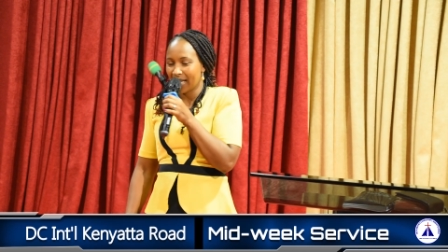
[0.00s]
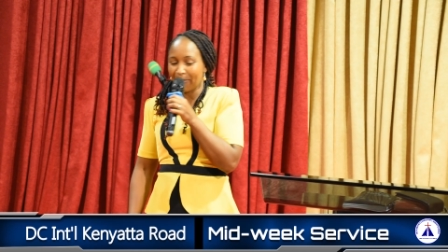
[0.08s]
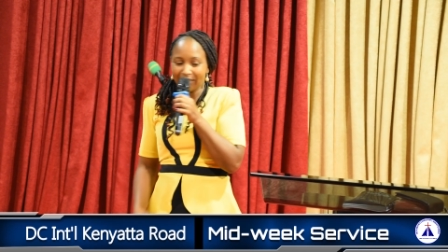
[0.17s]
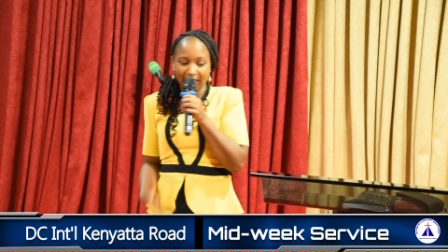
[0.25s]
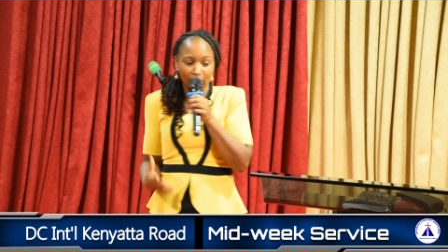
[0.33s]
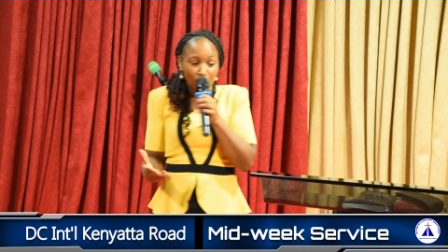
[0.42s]

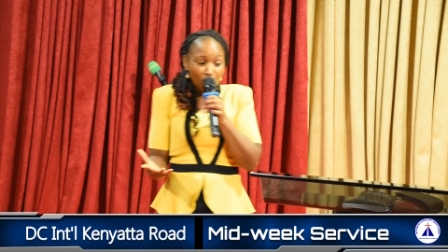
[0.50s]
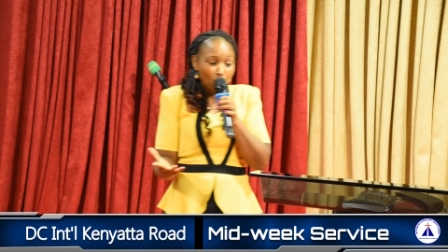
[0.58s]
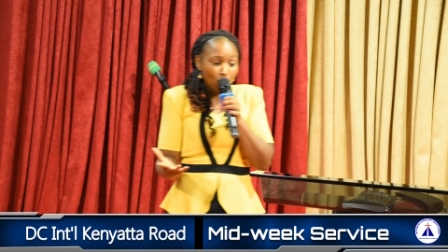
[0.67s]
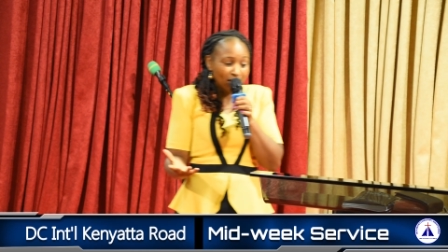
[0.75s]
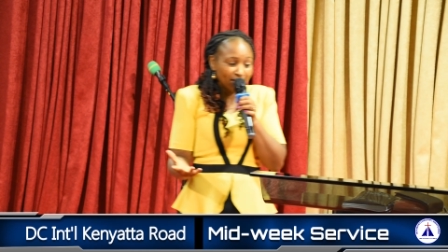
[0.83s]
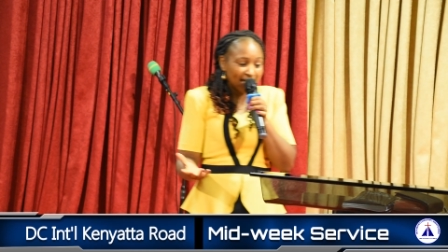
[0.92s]
But I don't
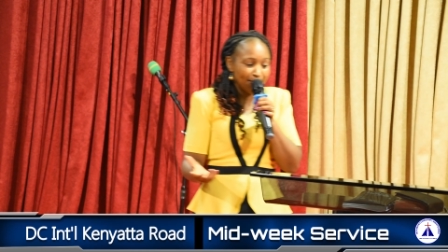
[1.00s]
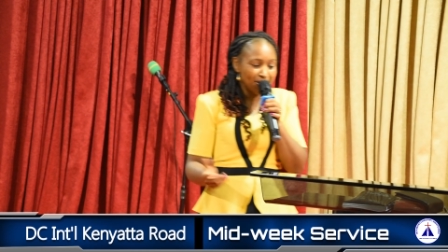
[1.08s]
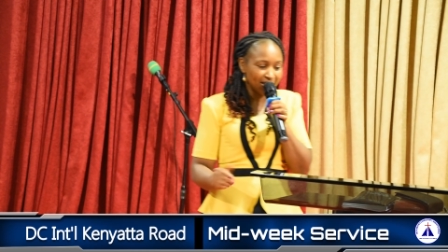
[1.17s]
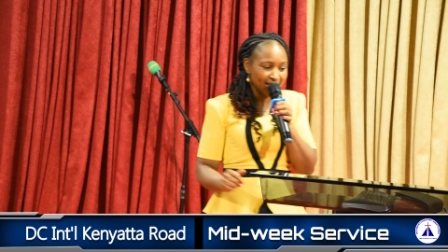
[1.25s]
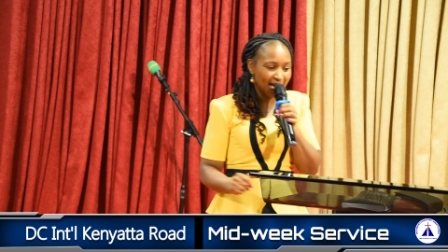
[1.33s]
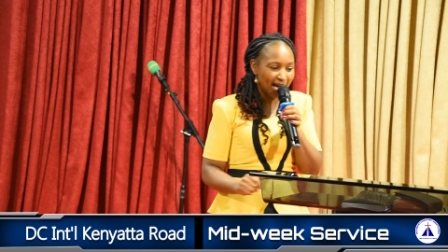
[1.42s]
know what time
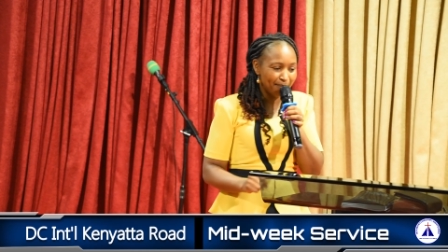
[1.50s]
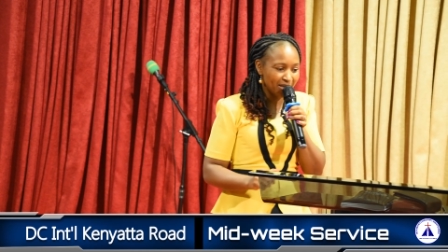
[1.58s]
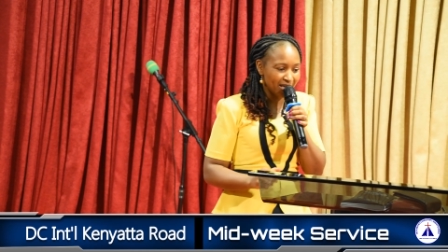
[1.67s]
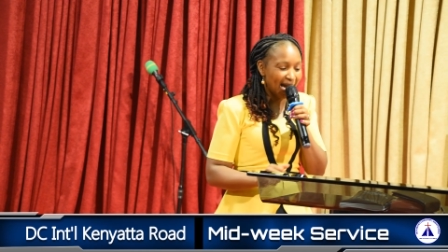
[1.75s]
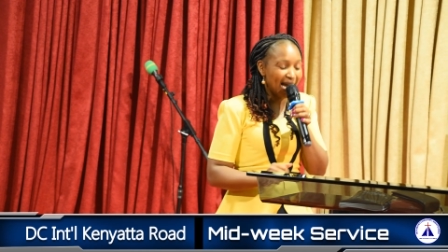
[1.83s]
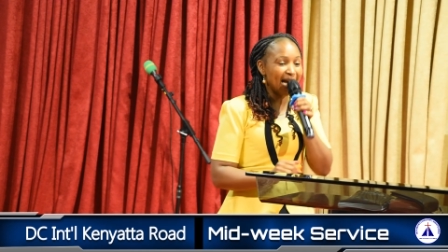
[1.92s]
he's
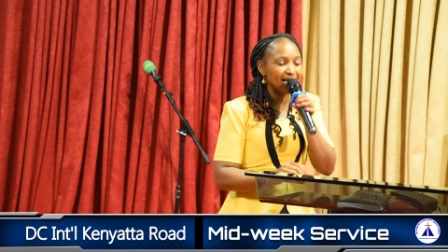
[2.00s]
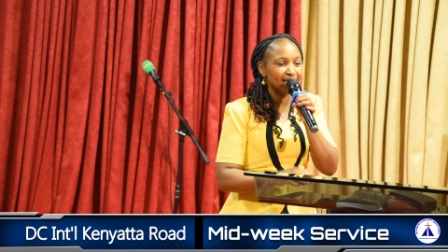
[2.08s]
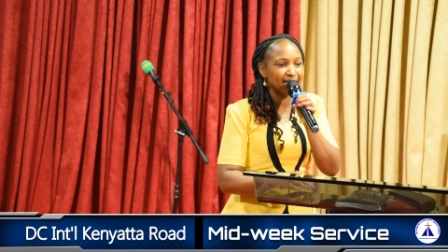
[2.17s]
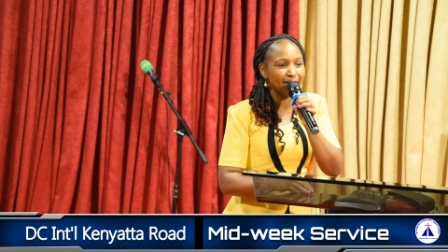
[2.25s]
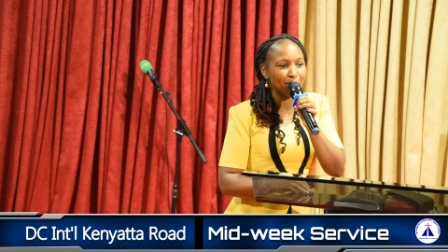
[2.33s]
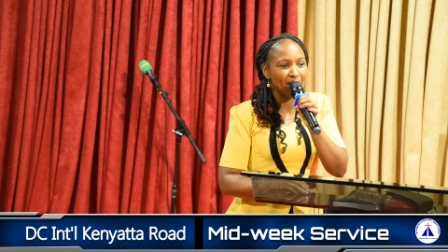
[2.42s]
coming. I
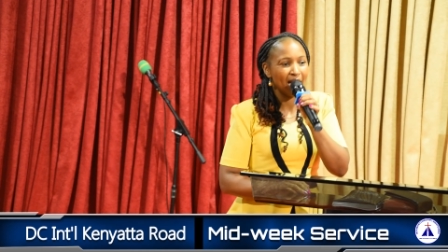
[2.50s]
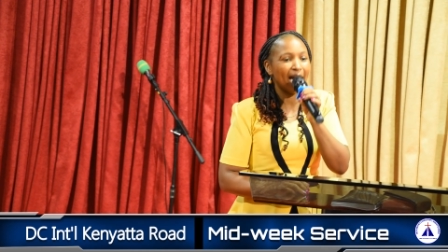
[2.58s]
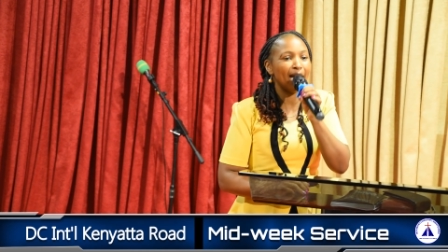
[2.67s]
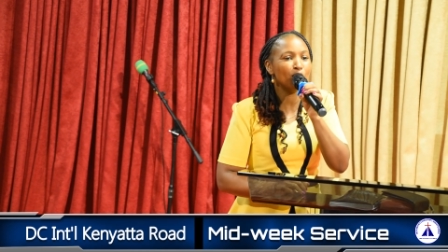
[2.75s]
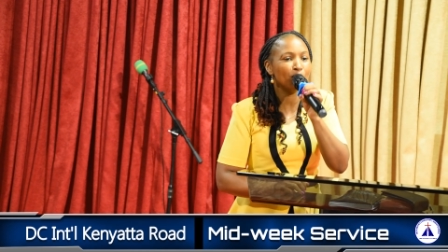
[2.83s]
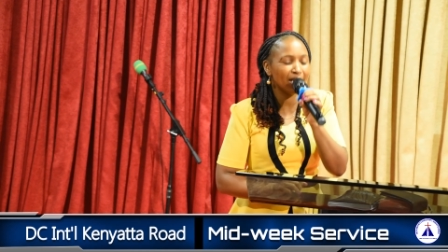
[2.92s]
asked him,
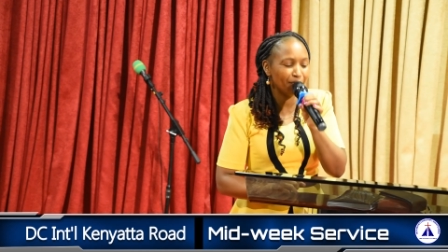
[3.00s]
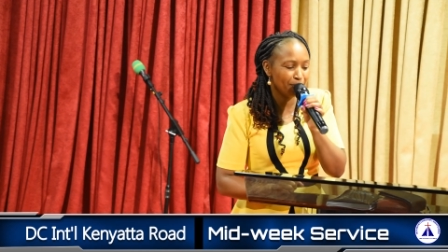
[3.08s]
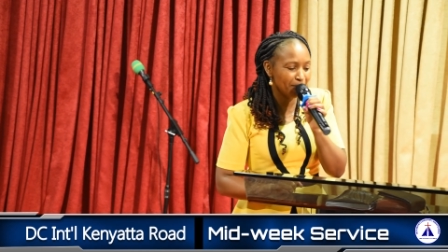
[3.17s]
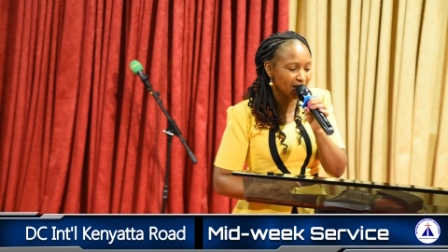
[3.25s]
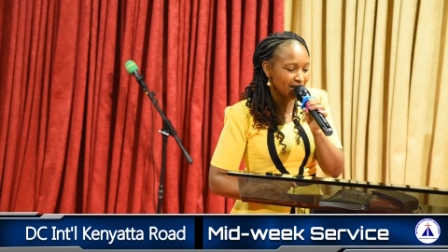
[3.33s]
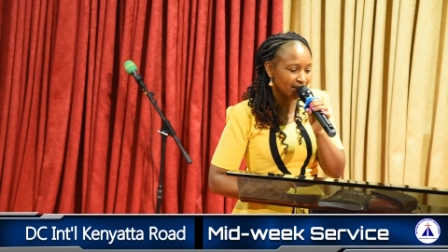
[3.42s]
Can you give me